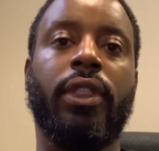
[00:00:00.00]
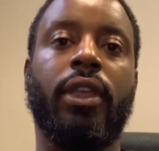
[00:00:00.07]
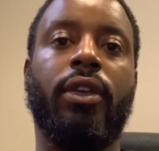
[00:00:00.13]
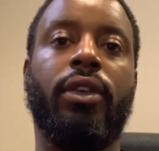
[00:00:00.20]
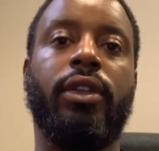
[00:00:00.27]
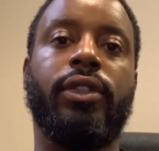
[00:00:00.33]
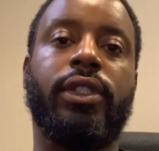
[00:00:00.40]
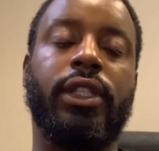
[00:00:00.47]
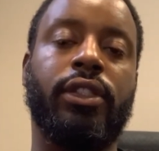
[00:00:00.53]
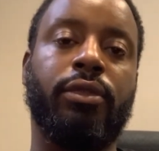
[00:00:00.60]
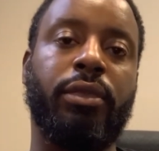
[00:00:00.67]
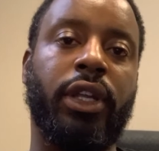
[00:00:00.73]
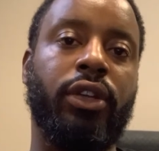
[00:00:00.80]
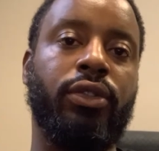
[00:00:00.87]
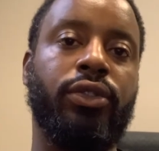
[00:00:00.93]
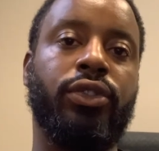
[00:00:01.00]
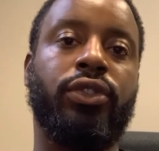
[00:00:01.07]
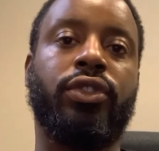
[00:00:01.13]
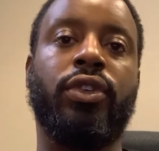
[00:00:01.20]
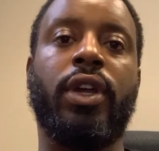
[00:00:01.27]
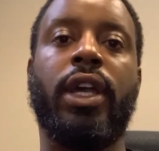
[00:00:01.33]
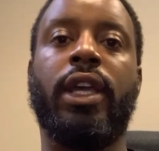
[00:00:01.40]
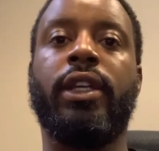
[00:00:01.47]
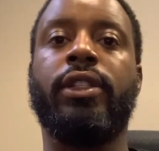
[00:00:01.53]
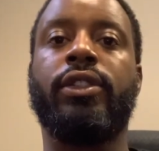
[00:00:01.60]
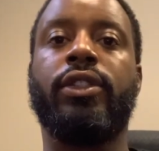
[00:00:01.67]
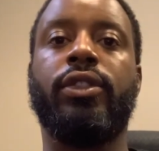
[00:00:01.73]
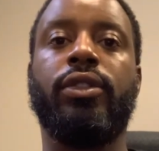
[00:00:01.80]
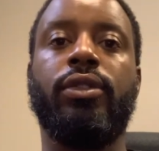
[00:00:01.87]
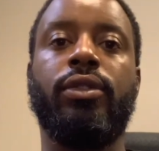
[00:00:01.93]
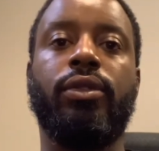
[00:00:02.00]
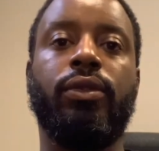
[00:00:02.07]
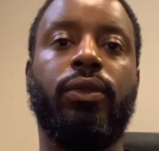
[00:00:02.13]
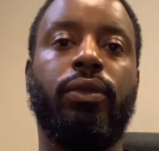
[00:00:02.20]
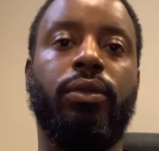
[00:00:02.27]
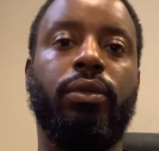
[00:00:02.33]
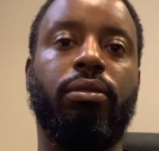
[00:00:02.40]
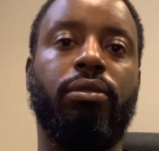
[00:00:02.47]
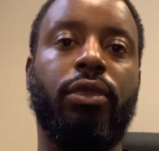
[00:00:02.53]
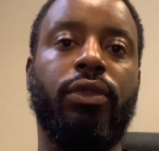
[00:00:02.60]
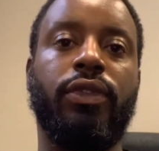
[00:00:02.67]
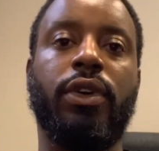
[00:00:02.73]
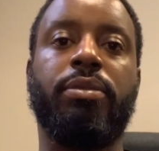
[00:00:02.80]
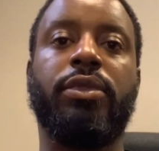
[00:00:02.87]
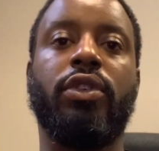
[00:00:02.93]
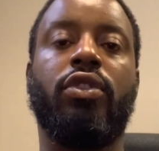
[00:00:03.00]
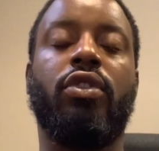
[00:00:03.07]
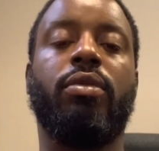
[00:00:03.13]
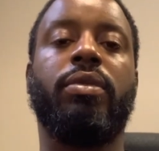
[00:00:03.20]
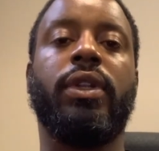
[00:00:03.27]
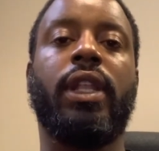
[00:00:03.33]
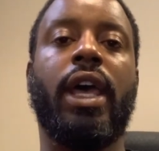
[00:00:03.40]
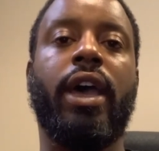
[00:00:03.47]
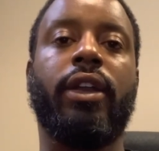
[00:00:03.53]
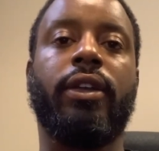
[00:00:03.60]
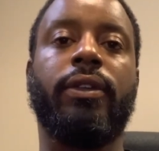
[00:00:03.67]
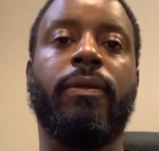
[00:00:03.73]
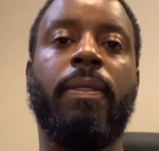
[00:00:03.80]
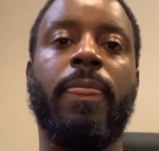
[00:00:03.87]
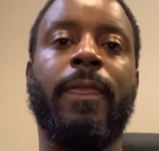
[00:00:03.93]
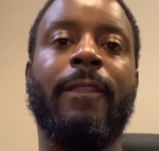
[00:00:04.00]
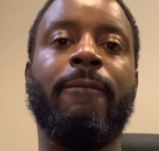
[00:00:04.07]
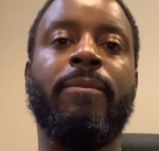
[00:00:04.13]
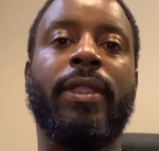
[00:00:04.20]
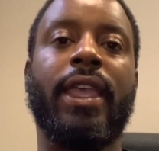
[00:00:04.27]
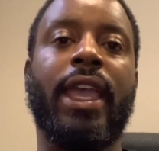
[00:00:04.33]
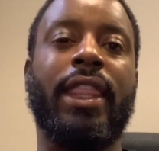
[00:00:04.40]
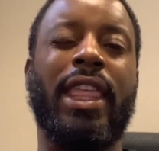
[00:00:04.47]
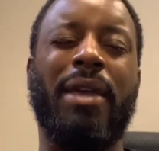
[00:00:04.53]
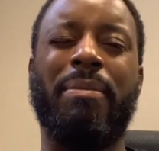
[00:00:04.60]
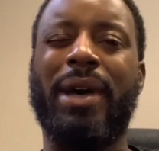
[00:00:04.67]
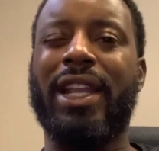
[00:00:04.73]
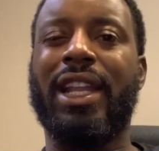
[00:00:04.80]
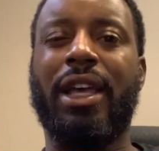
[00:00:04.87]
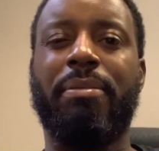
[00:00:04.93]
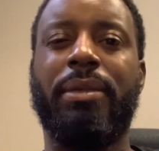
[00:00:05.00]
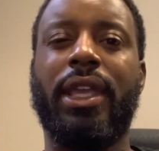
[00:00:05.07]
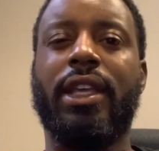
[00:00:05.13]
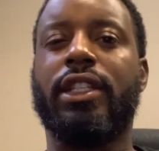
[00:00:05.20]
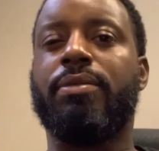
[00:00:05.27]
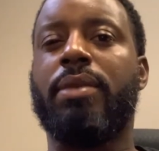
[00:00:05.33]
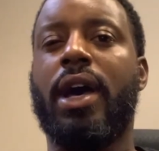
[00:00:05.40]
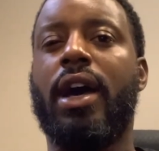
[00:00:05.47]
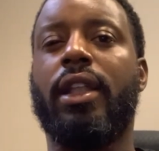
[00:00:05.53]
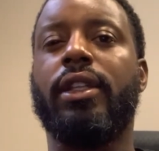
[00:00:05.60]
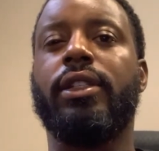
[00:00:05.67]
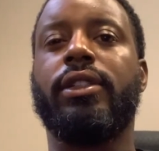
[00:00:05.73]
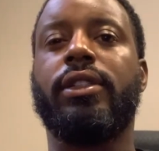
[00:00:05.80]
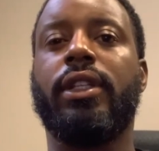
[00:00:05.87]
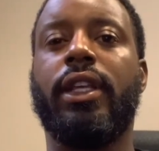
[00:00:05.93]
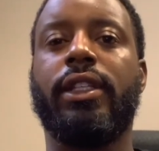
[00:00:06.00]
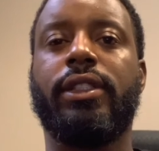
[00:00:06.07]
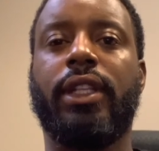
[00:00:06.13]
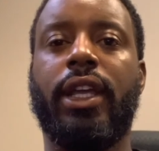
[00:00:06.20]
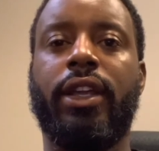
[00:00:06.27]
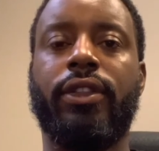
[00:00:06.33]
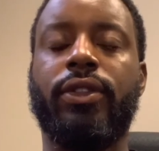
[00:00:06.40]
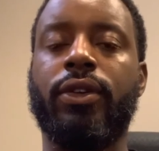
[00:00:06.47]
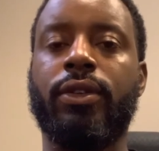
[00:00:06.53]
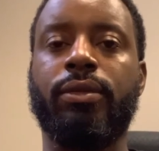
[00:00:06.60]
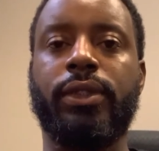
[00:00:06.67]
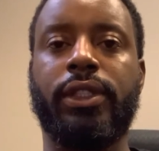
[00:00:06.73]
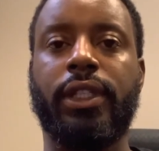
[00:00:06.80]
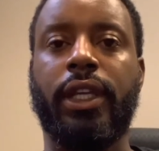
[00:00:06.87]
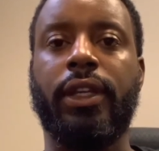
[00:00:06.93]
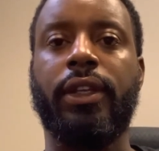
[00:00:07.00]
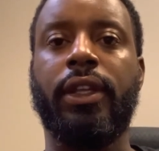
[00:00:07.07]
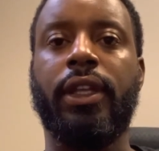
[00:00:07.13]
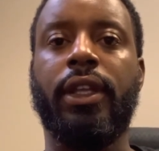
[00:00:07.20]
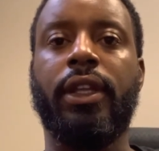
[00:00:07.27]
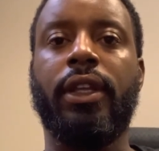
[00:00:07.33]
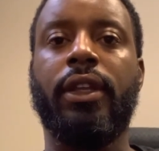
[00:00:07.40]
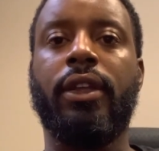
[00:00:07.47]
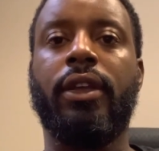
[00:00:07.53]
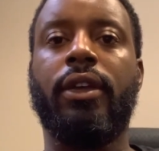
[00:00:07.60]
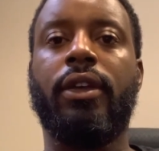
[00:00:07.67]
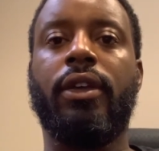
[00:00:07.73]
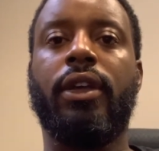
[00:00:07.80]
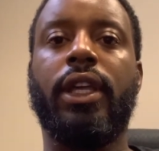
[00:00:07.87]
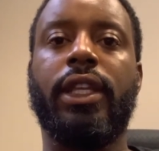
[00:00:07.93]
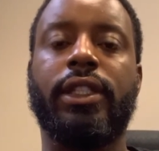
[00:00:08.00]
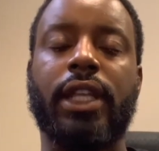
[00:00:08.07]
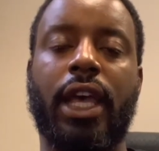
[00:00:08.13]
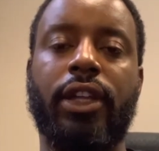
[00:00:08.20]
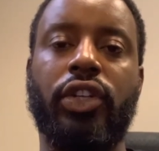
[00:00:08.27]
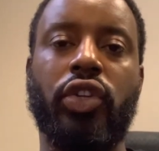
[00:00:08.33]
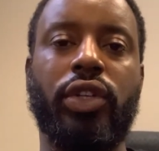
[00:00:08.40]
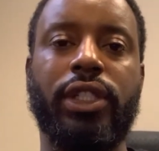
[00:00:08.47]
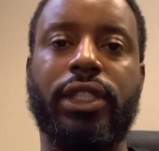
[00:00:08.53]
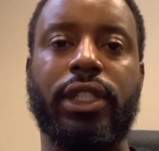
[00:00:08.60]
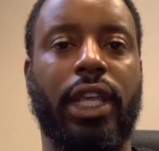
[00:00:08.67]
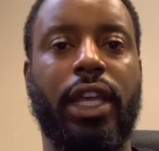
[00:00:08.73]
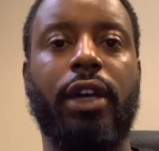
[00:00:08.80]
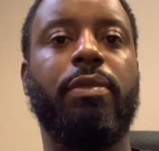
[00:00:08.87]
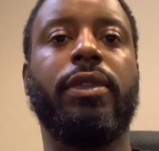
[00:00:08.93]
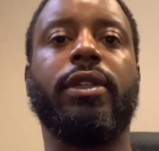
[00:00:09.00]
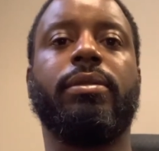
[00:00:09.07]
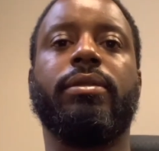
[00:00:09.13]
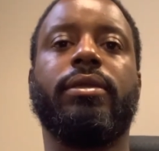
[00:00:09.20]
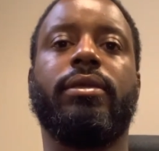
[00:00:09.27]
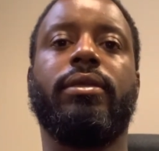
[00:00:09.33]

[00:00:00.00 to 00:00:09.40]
You see somebody who's trying to move up the corporate ladder, and they might not be as polished as Larry Thornton would say. It's our duty to help them.